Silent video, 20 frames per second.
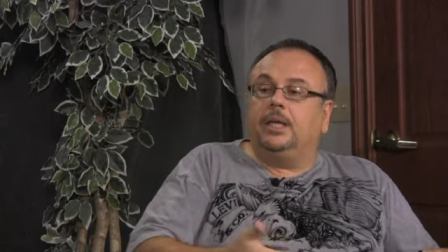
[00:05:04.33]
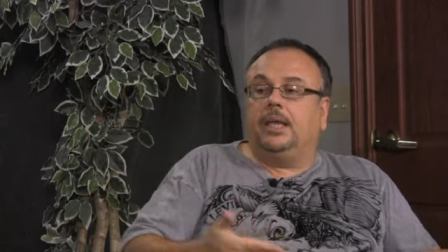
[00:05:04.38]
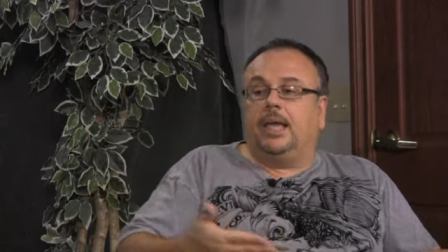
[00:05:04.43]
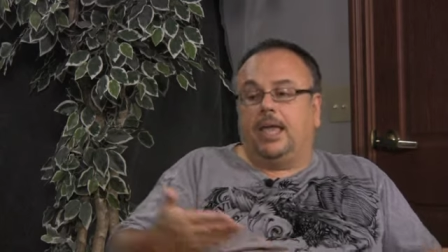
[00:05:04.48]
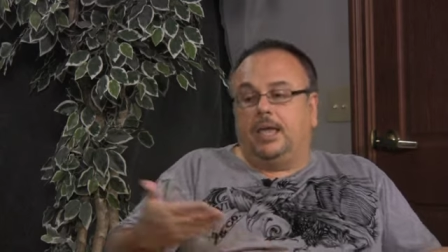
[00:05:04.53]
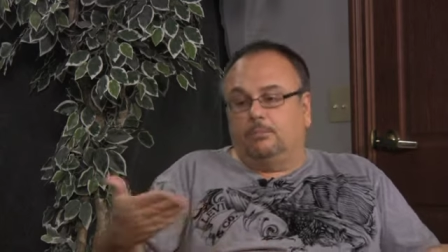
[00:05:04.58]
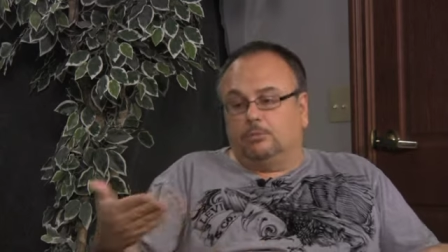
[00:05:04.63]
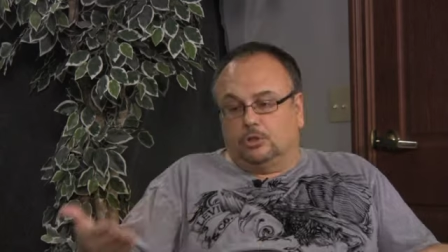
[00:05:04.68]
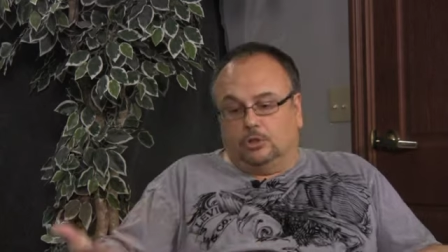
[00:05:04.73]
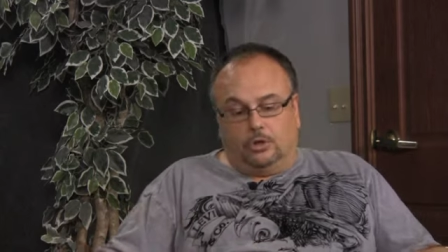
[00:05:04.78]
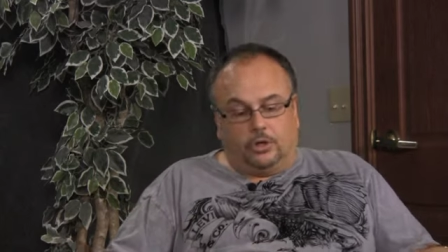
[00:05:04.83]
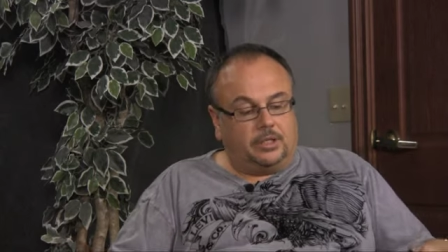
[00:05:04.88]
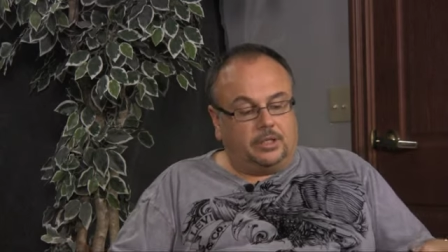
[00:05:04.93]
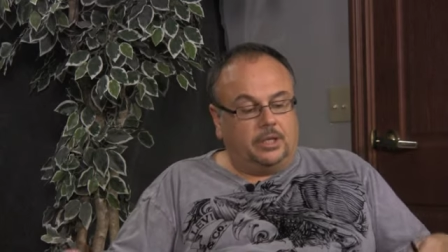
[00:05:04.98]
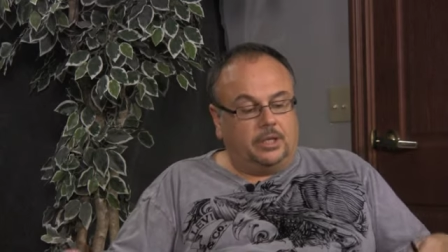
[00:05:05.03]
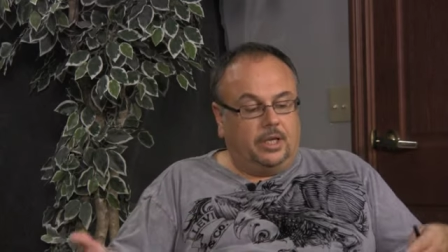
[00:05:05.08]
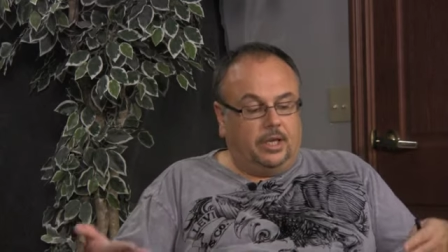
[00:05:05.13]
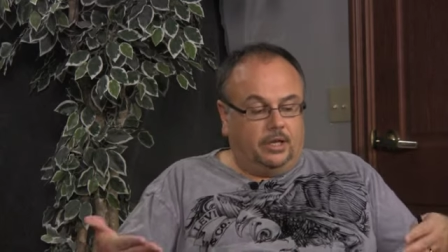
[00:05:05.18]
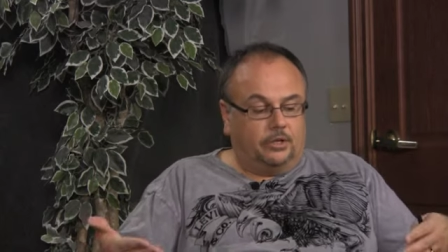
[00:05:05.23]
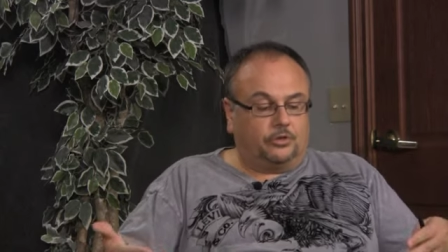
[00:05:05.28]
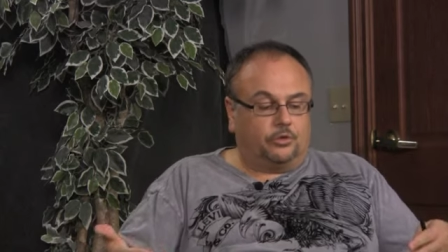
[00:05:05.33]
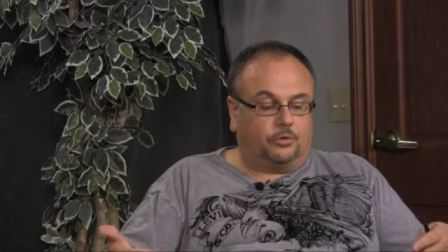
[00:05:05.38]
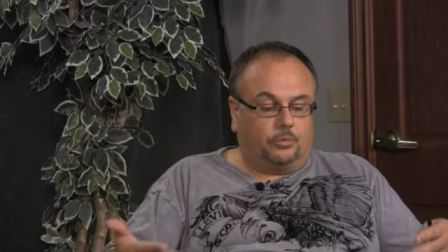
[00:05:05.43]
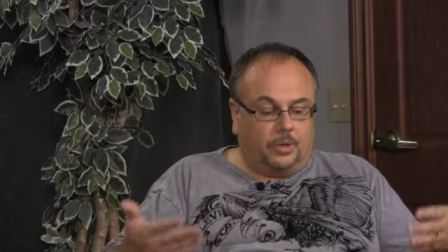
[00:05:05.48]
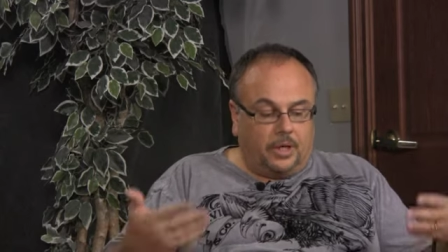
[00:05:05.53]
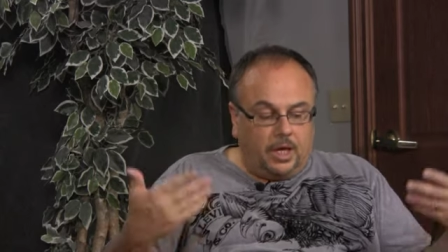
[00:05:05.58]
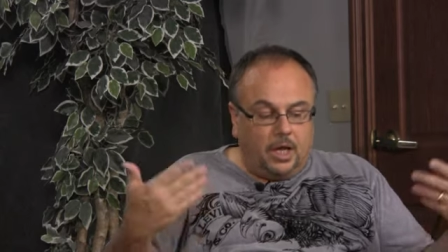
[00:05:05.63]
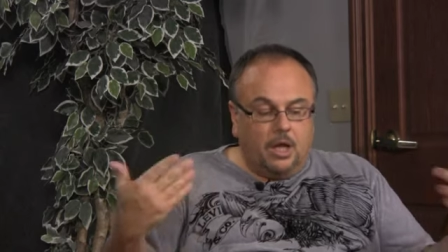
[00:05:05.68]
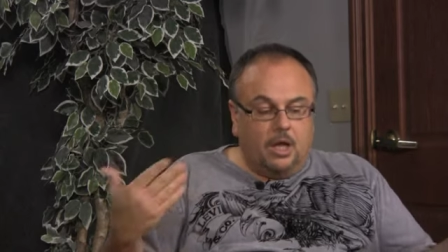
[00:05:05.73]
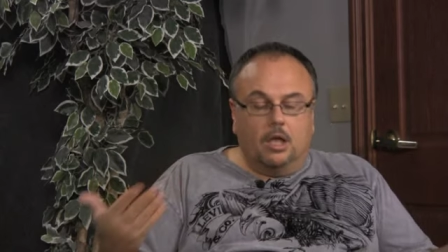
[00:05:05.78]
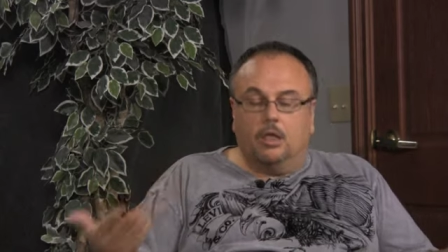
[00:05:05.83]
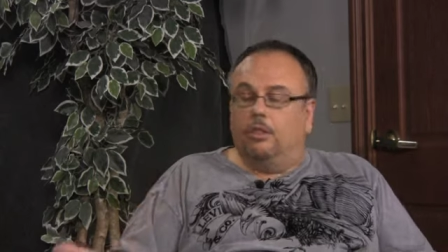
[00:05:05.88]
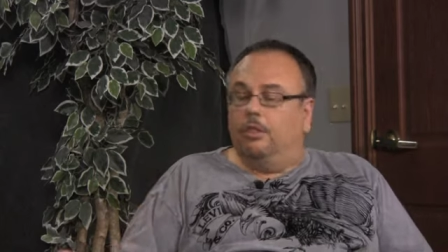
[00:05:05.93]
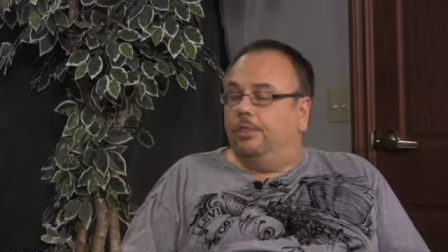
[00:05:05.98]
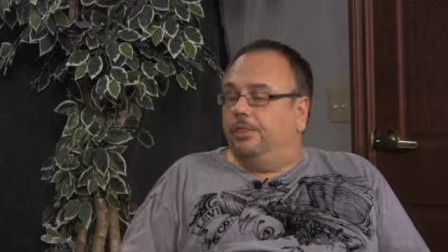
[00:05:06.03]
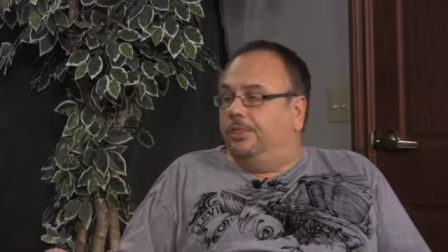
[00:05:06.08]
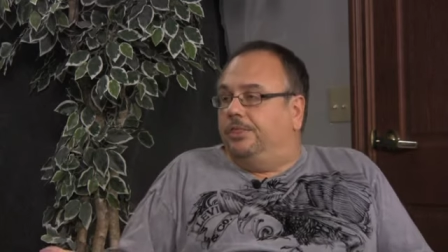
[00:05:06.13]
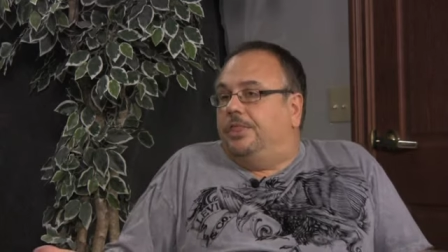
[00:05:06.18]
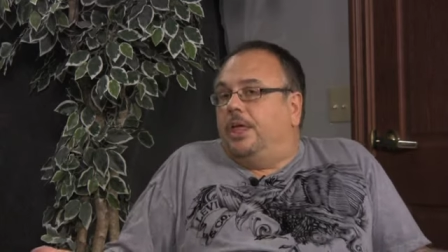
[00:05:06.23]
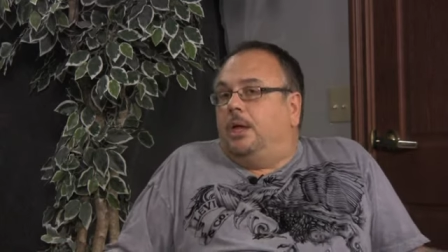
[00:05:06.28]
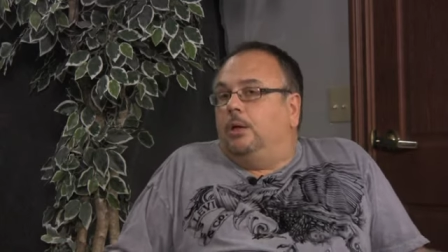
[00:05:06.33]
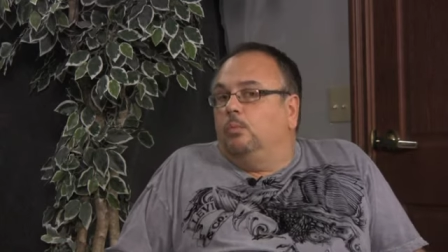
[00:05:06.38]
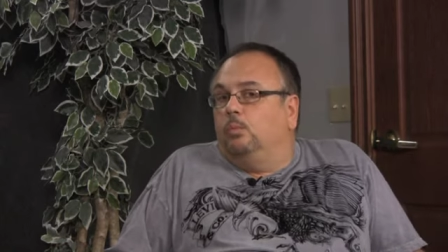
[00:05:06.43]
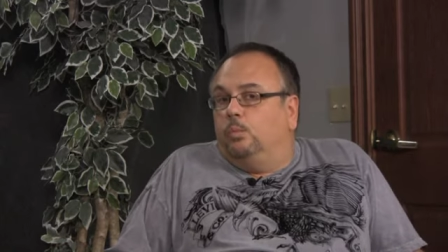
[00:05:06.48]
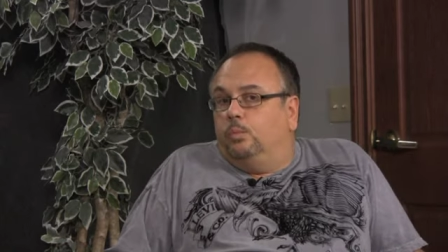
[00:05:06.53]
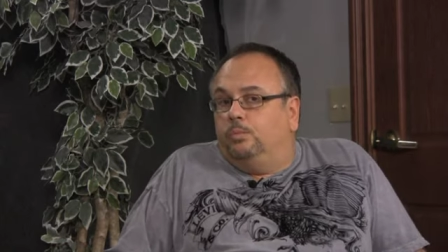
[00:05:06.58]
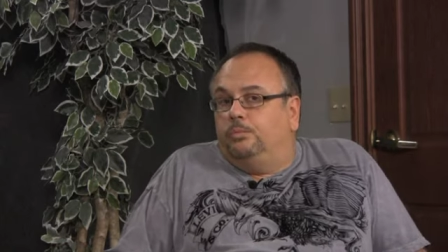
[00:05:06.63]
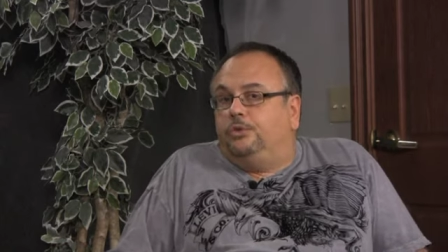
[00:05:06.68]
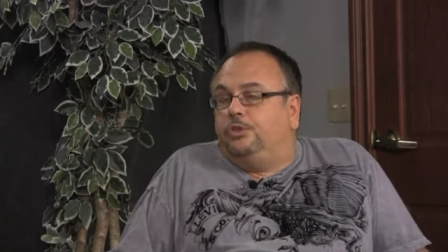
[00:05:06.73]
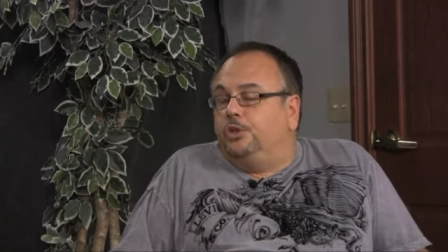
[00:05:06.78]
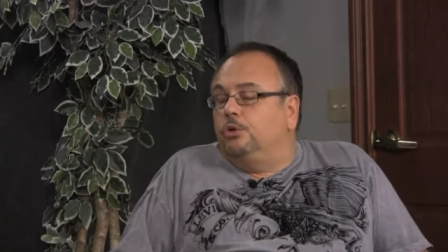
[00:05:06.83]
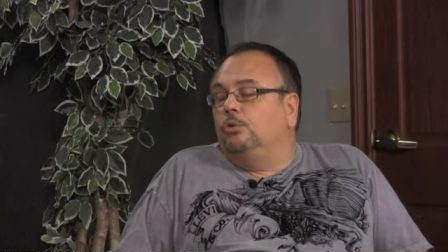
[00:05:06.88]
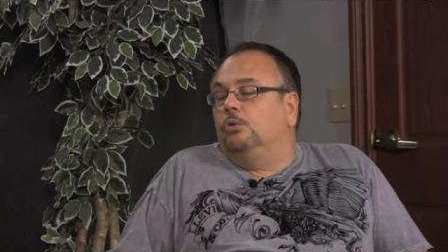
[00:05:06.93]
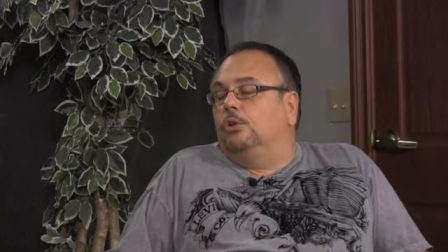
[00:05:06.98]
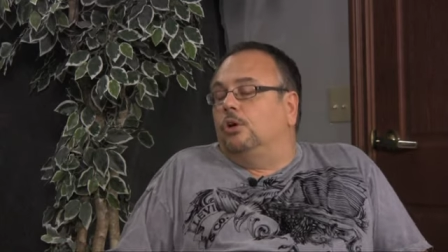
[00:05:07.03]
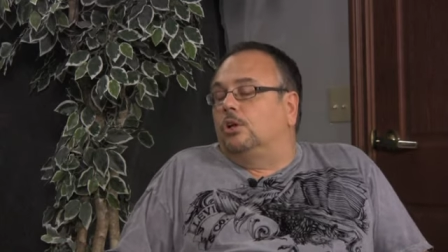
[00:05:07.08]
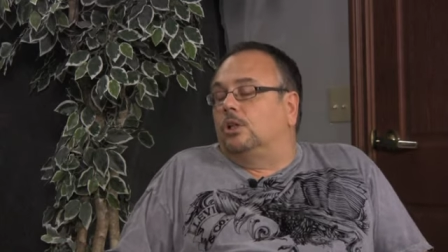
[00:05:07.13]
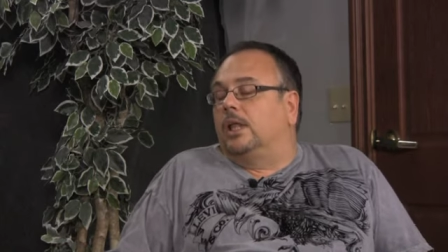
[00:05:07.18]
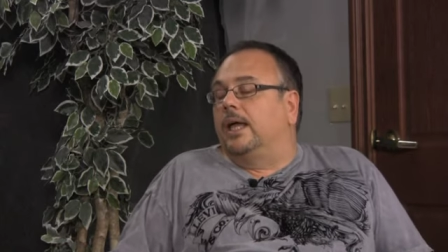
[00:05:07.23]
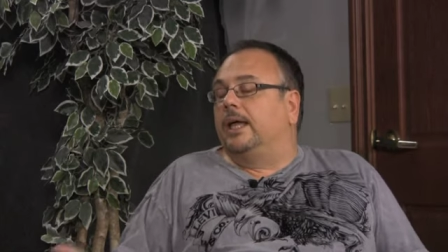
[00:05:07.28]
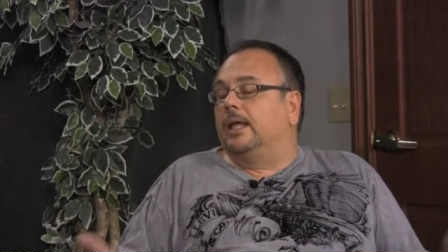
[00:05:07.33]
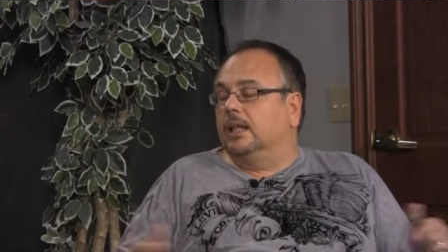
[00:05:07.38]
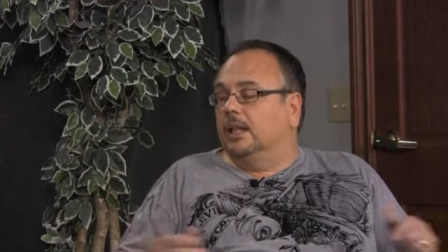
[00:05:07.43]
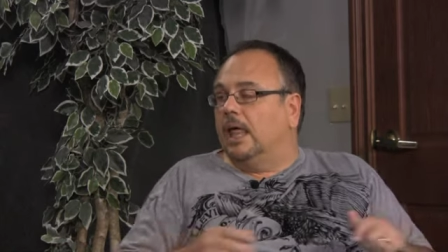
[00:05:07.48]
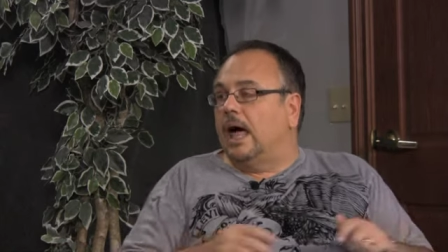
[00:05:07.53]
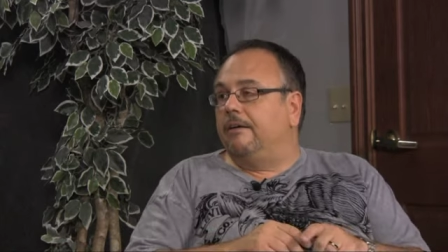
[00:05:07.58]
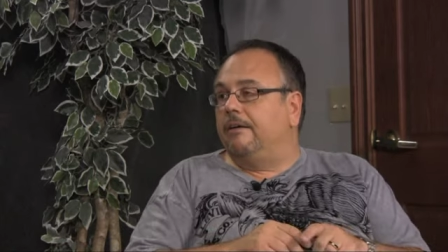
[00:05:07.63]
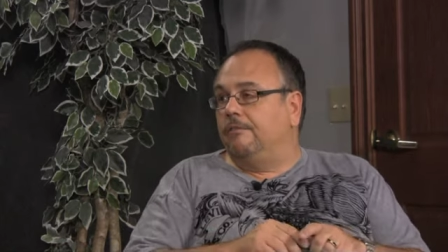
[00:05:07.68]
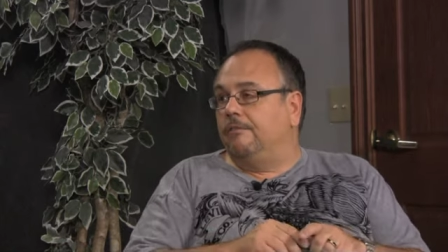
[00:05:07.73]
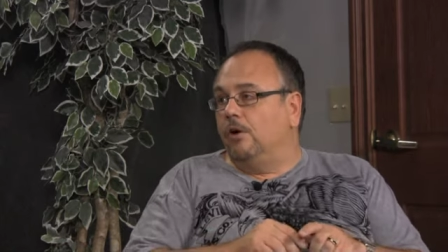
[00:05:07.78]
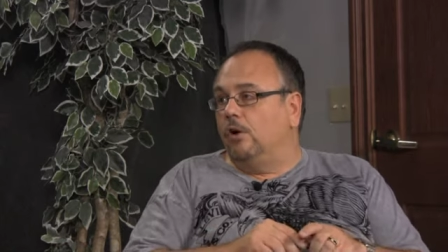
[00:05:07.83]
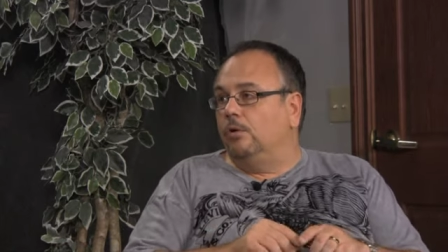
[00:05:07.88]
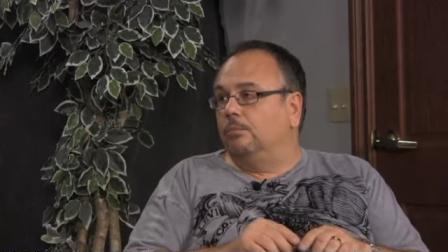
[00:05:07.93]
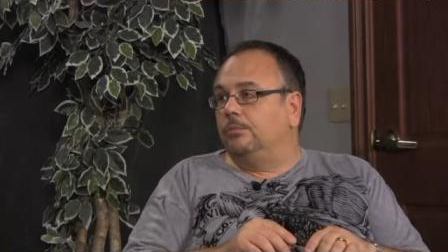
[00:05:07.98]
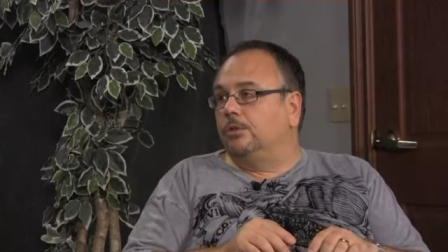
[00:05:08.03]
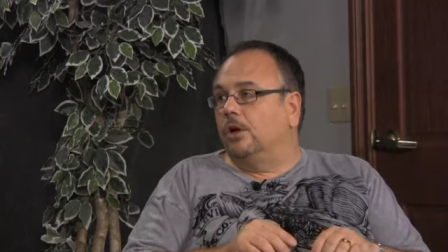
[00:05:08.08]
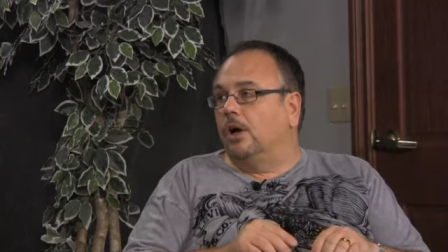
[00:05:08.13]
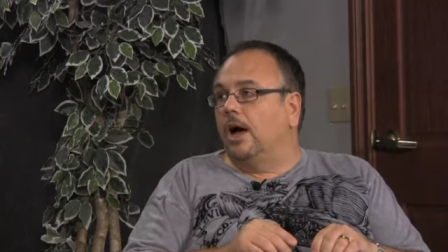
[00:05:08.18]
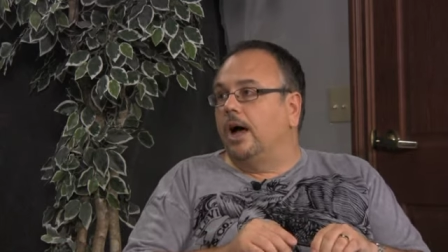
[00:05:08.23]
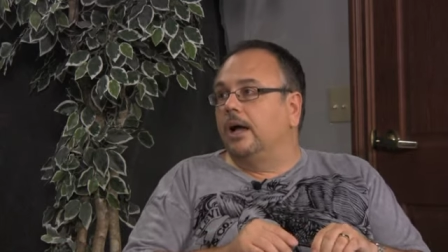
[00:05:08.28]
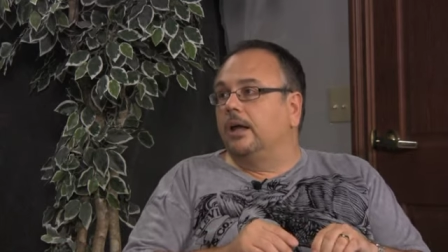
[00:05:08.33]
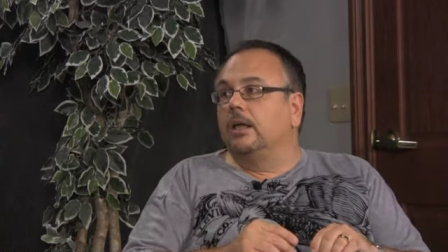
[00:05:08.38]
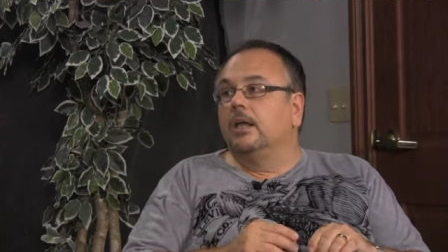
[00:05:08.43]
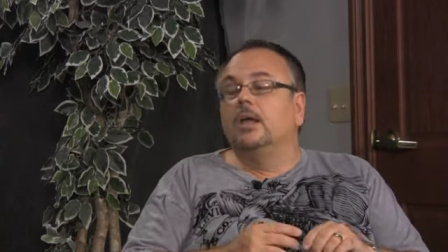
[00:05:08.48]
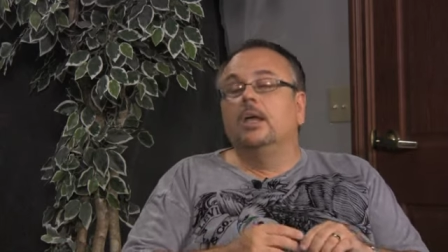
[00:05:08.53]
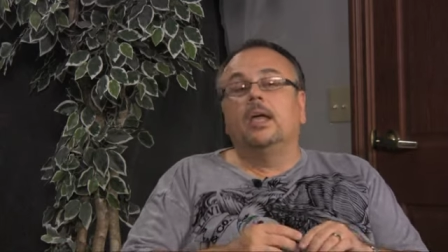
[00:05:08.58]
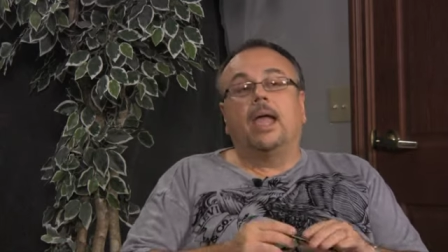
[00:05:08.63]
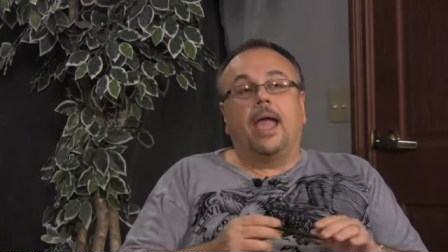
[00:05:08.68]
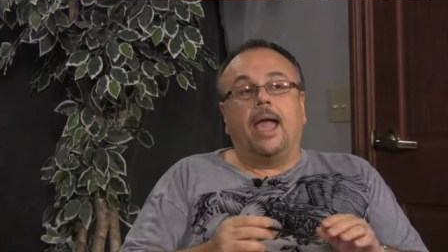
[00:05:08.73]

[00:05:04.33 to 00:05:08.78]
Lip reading: three games, look at the history, they do look like a live home dog.